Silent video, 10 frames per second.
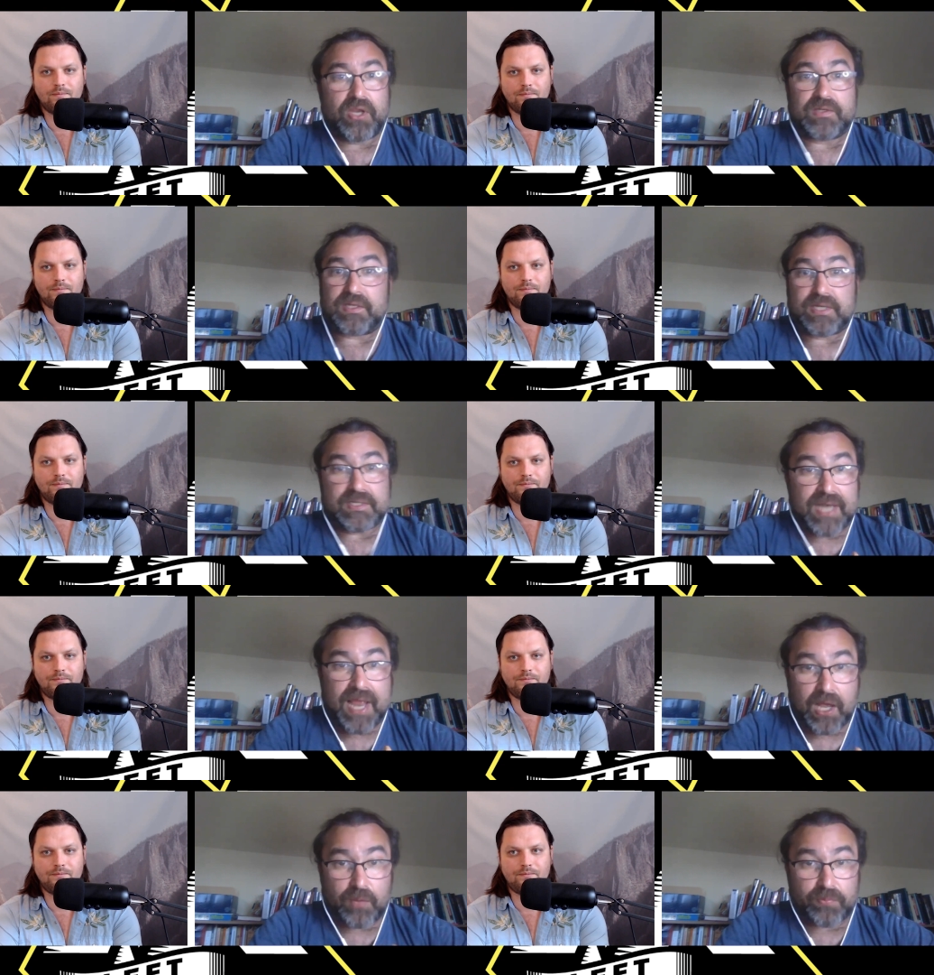Speaker 1: because it
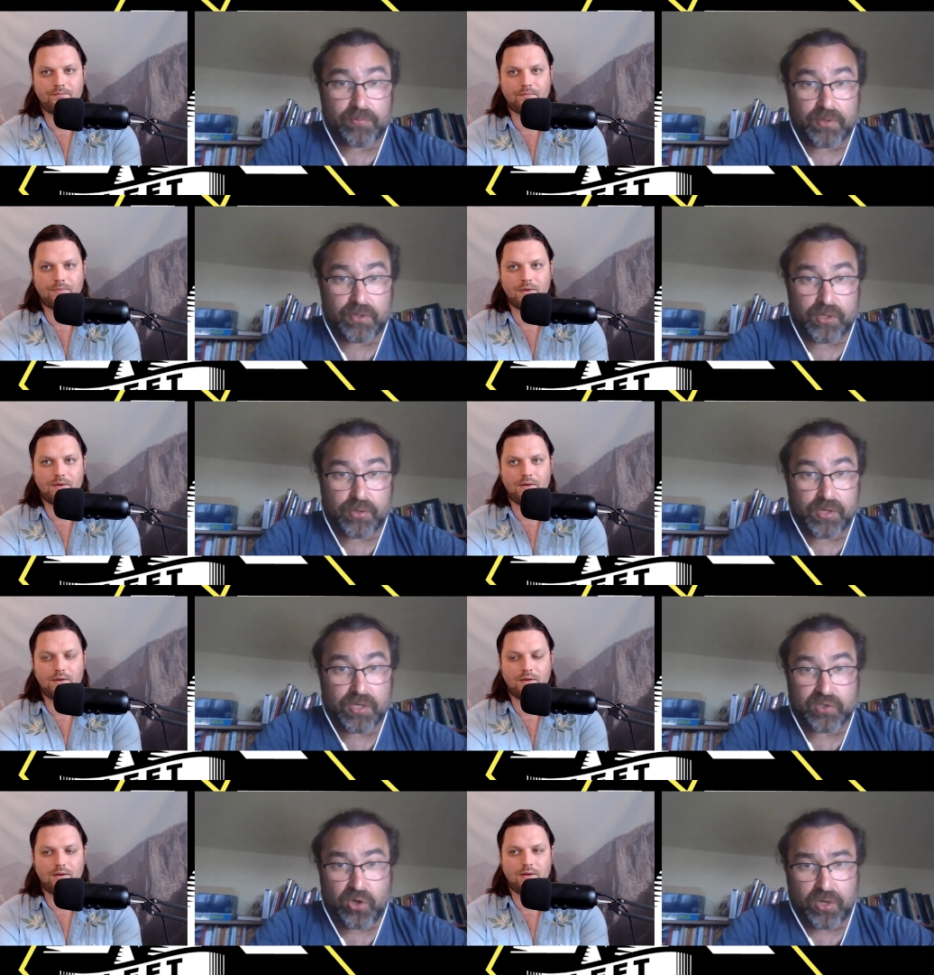doesn't help
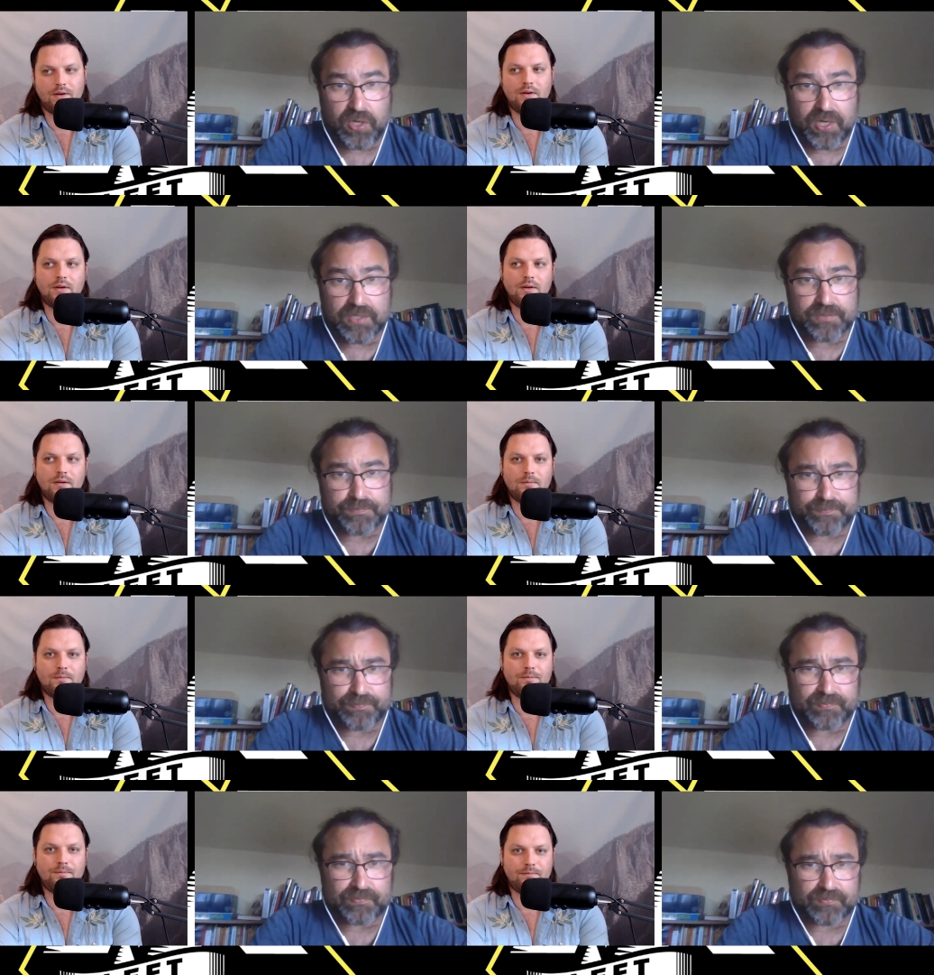unions organize
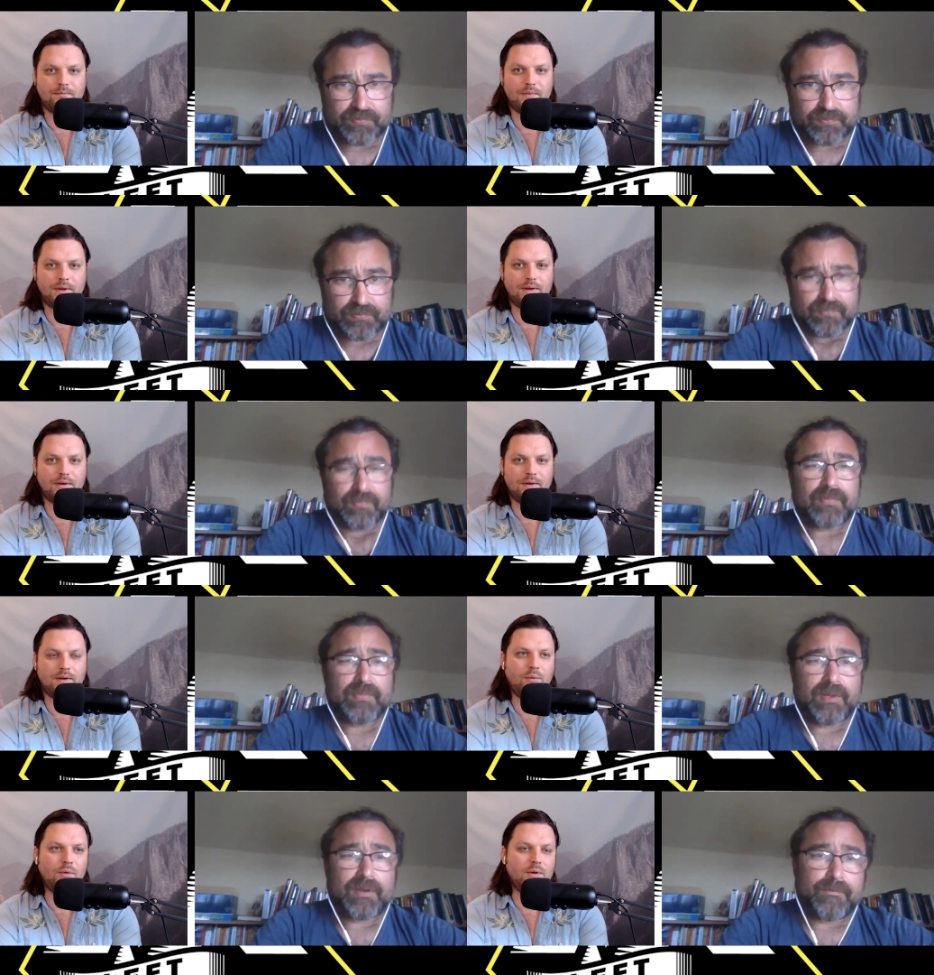
Speaker 2: and
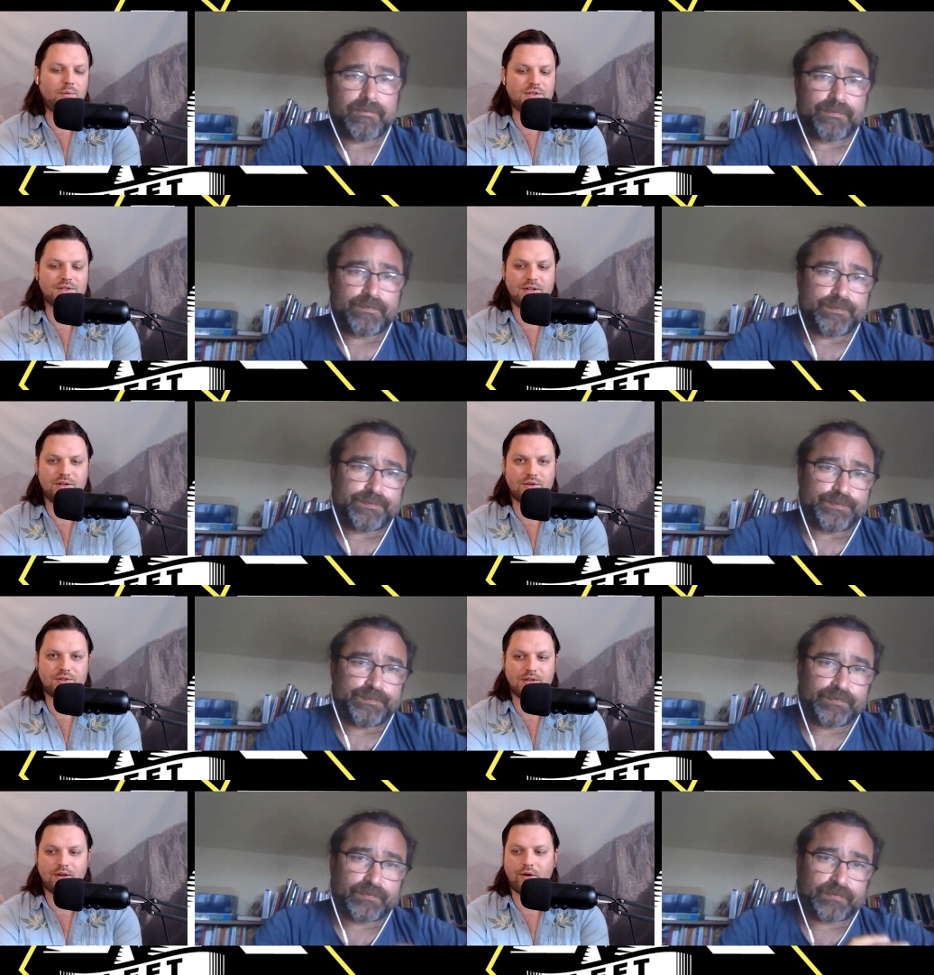which is an
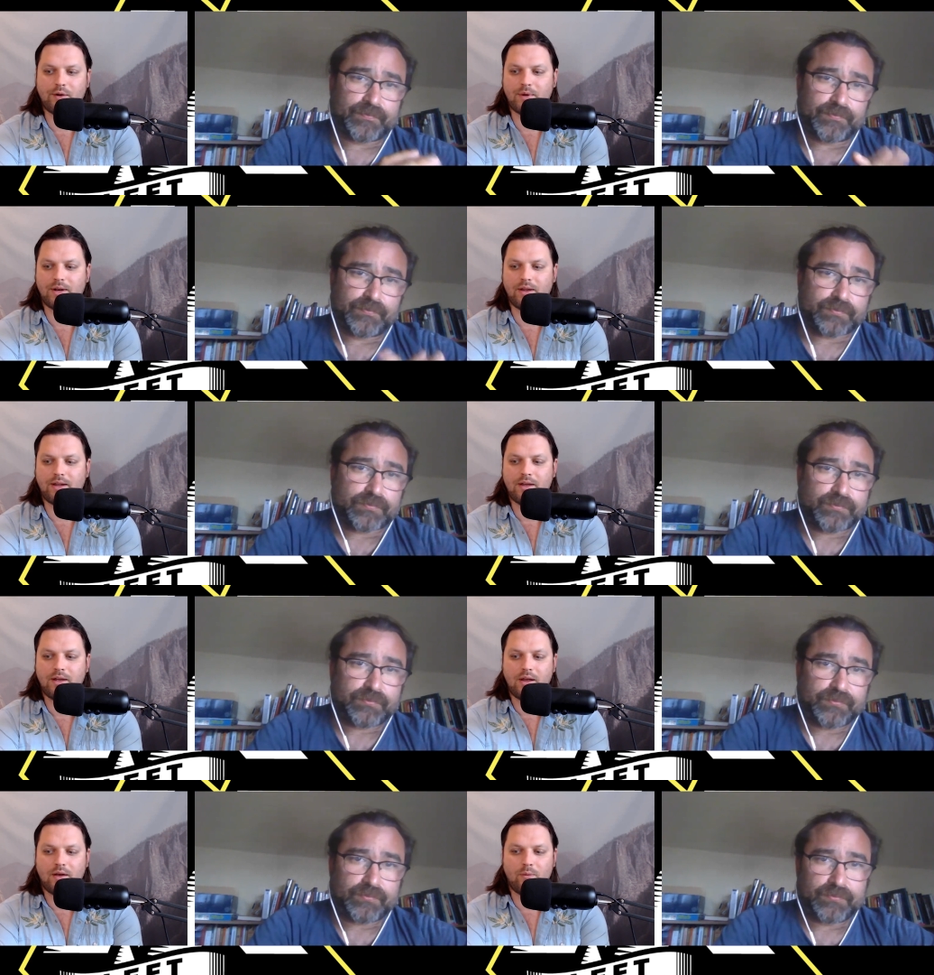interesting argument and like
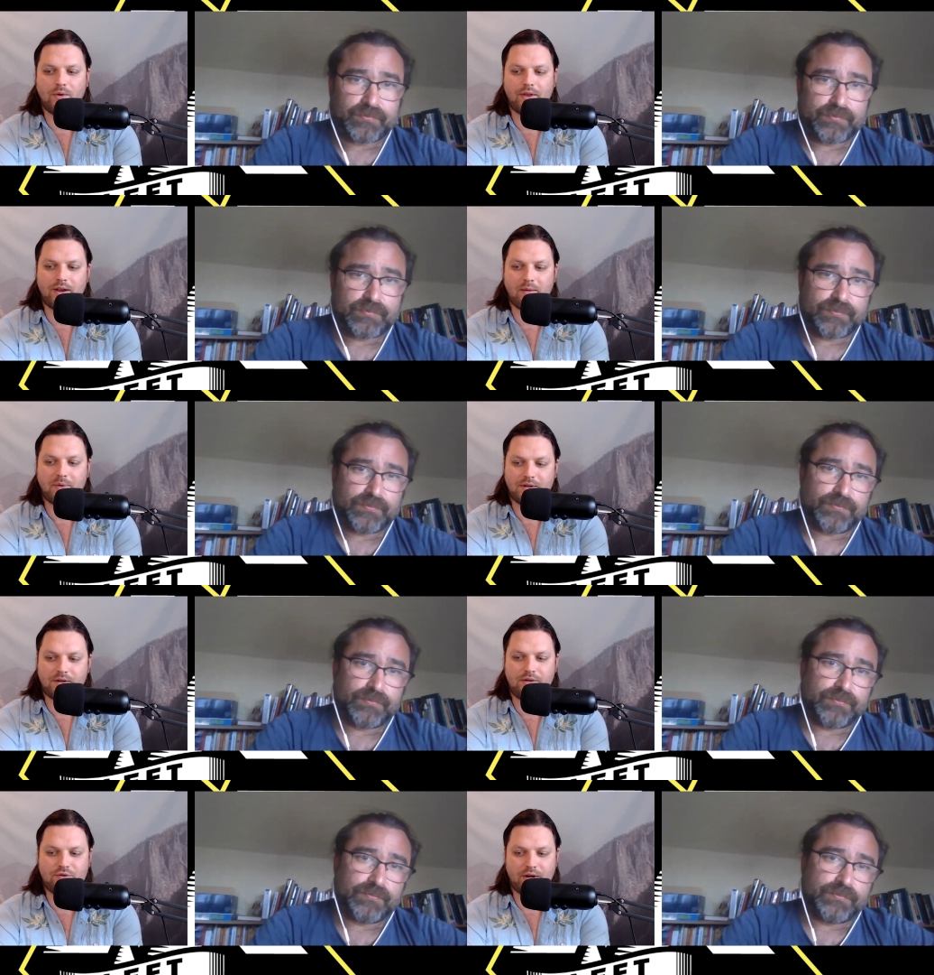one thing i've been
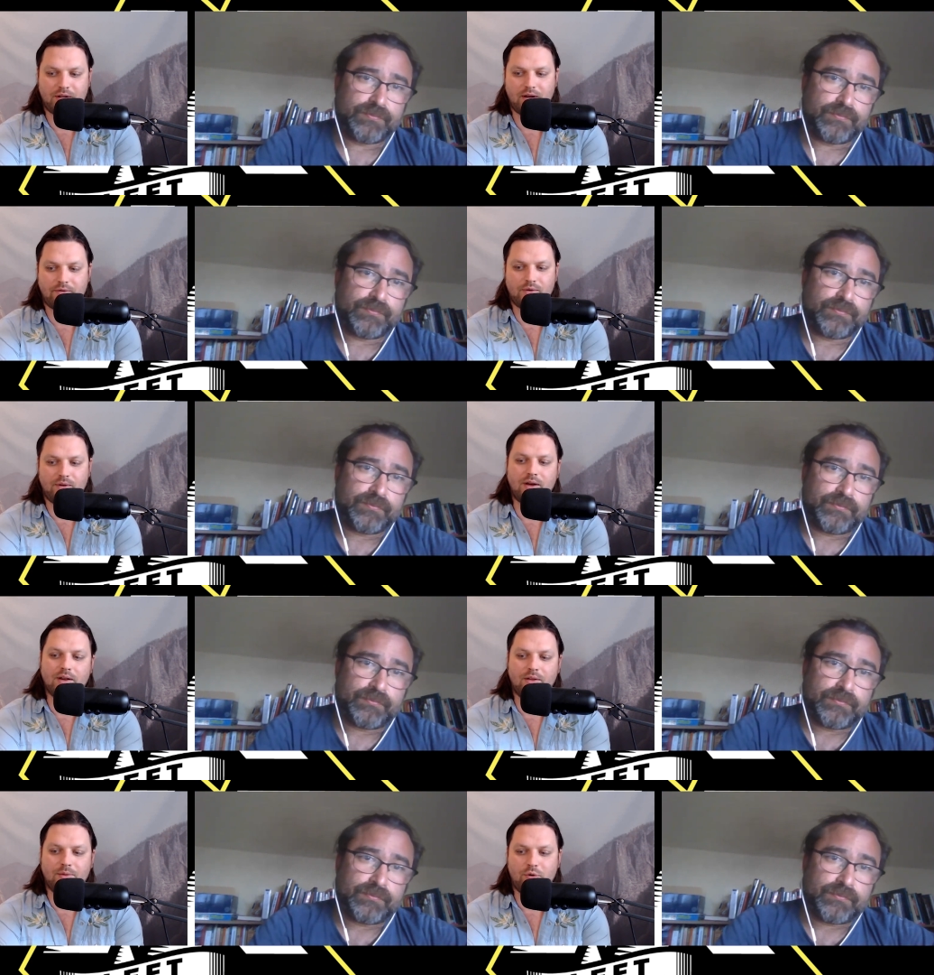trying to cover a lot
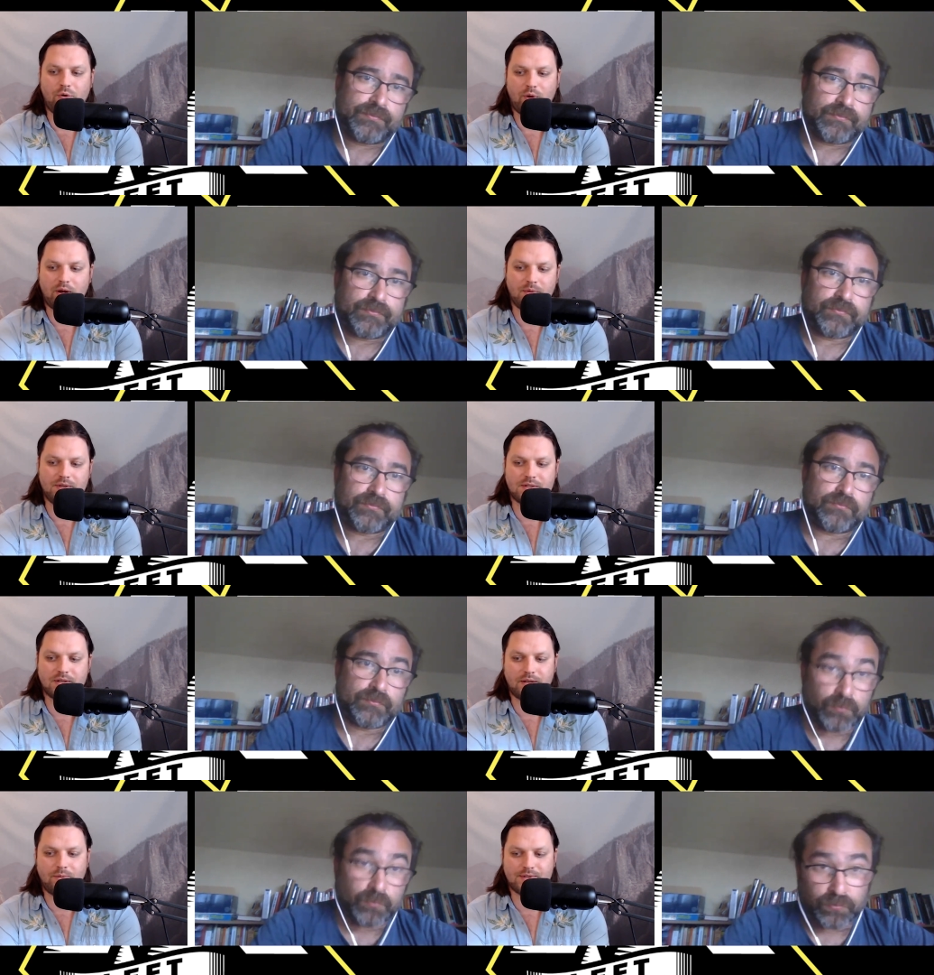on the program is
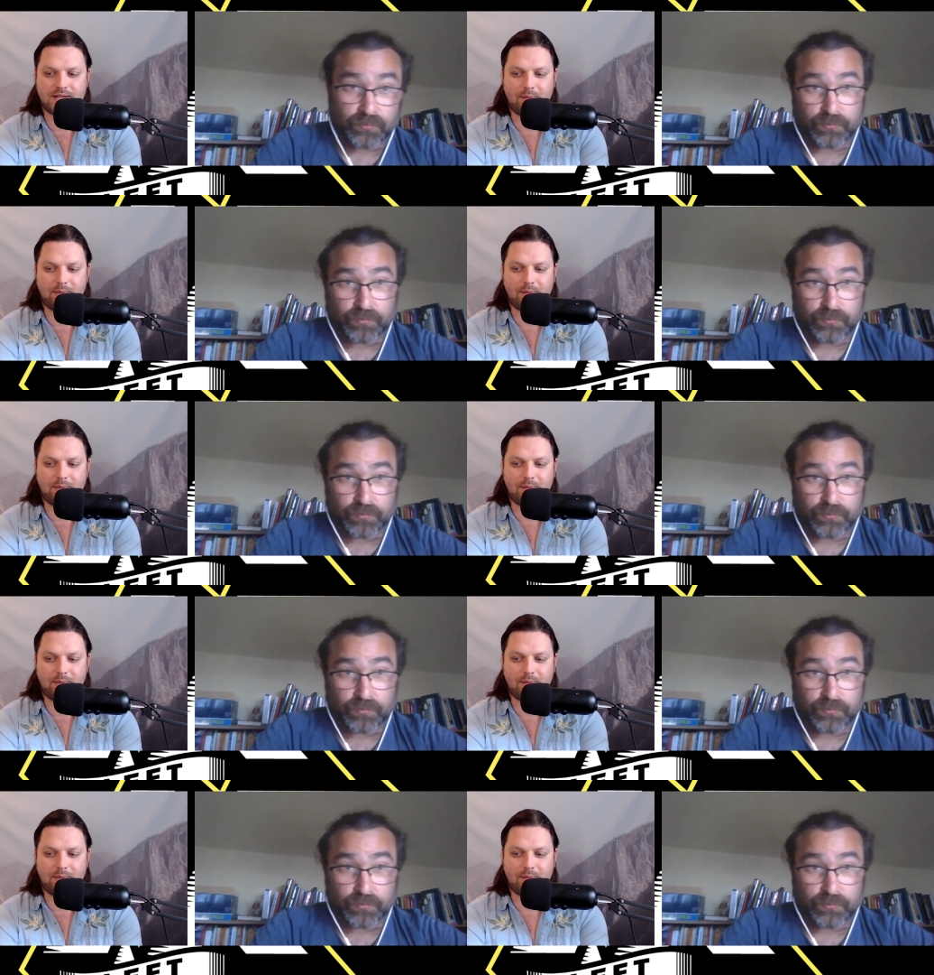like what's